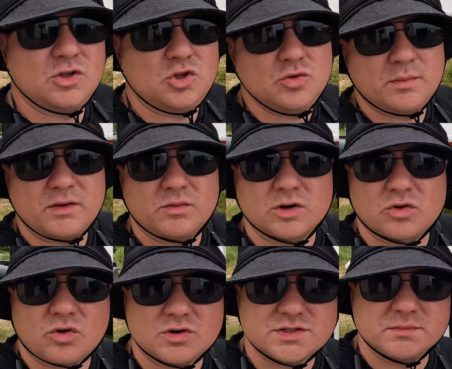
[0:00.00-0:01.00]
You may run
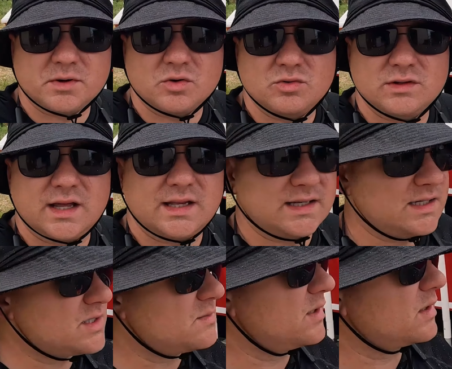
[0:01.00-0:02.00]
across a boat that
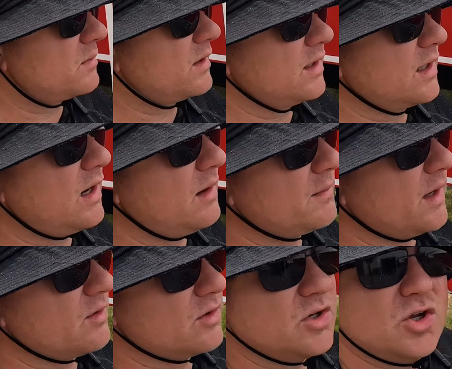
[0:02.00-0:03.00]
needs to be completely
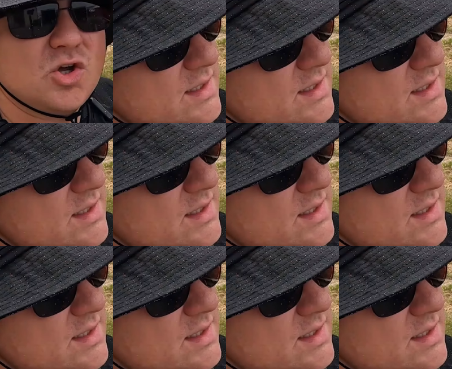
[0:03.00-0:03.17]
compounded. We